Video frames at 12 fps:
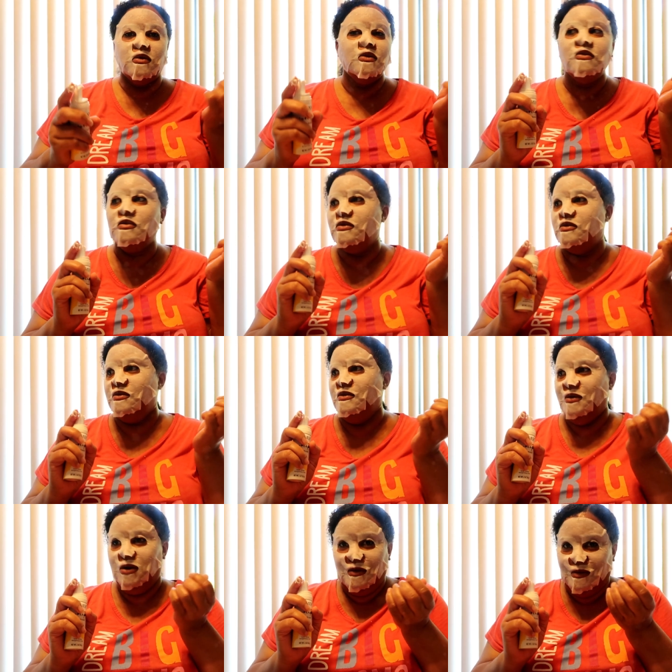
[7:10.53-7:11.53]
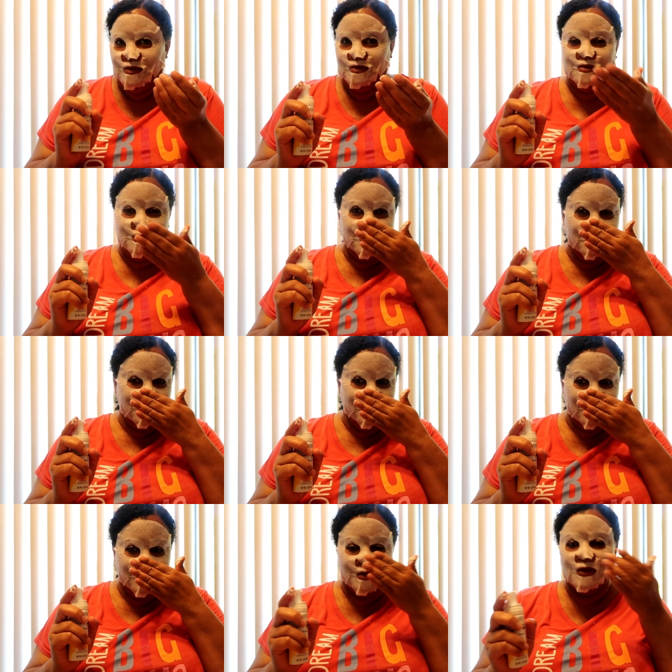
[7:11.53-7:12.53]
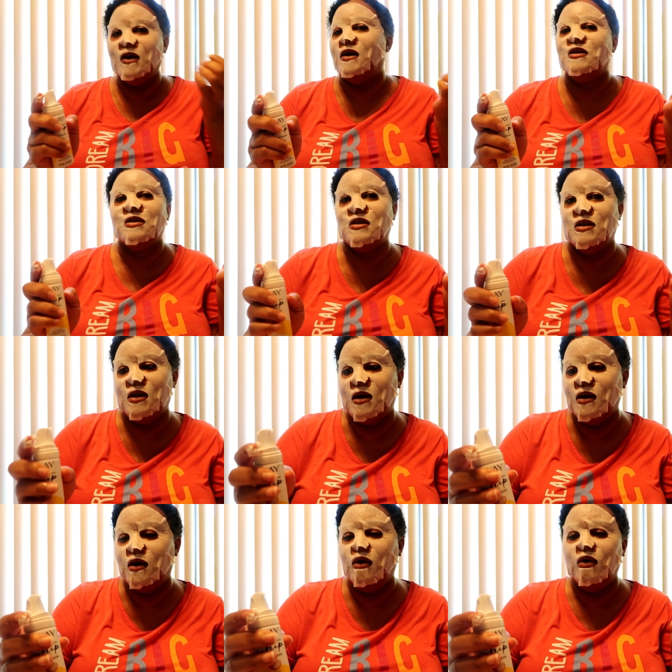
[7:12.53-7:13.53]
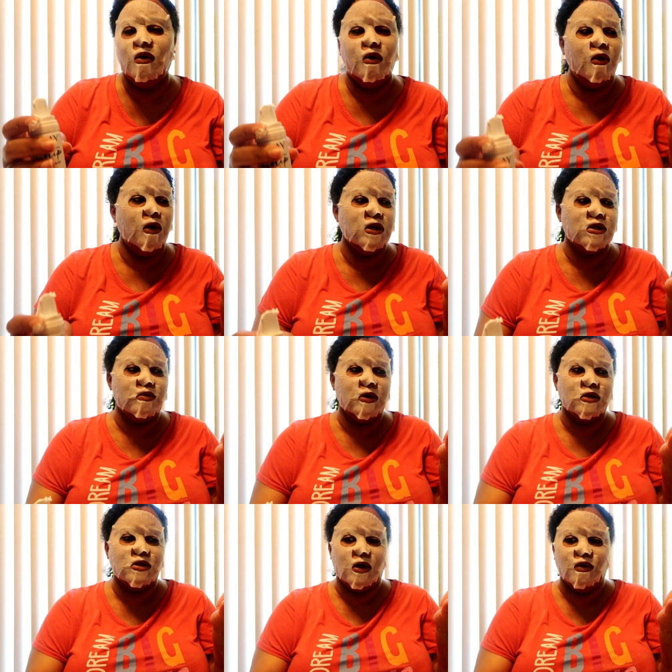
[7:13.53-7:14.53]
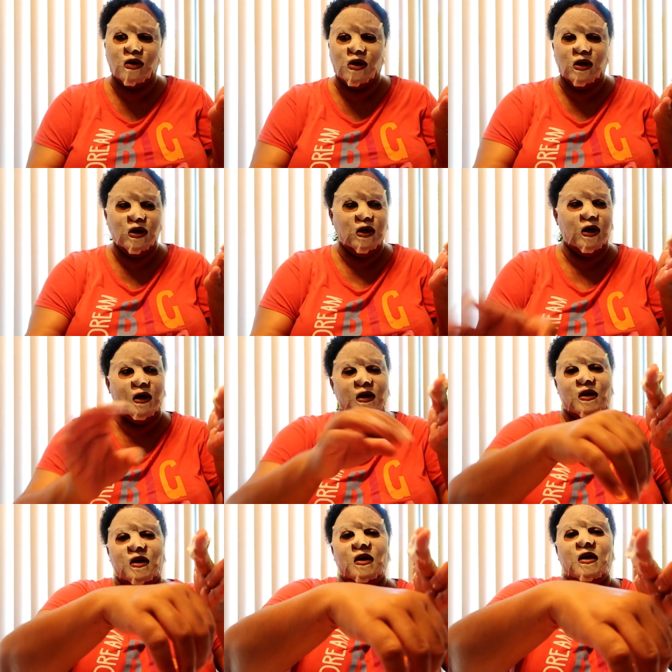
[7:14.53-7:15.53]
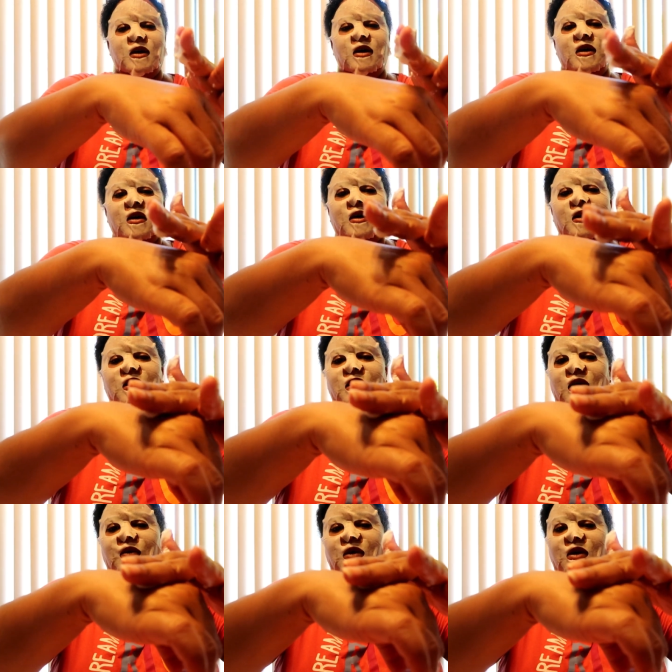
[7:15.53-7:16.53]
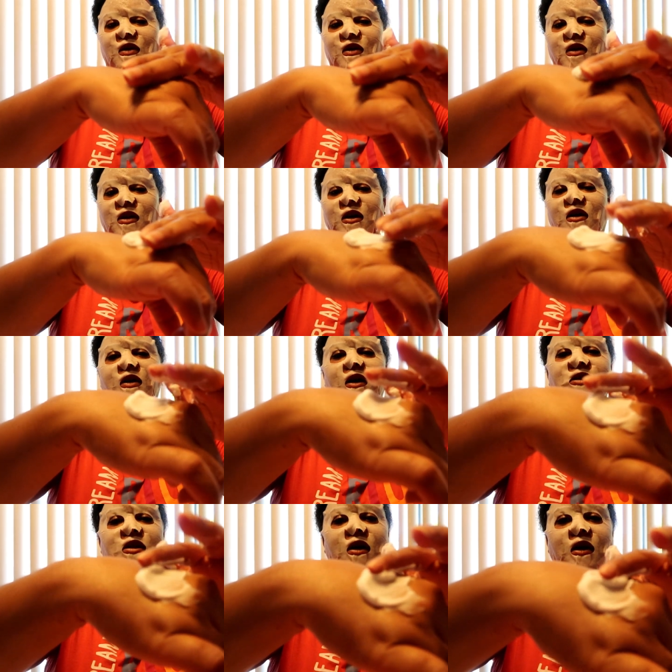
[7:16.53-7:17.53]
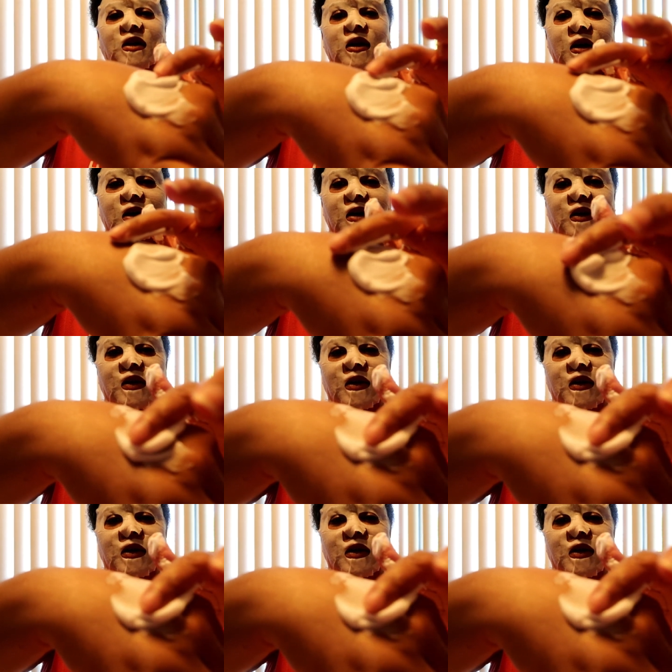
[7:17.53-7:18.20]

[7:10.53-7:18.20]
Ooh, y'all didn't see that. Ooh, it smells so good. What is it? That girl, look, okay, so y'all look.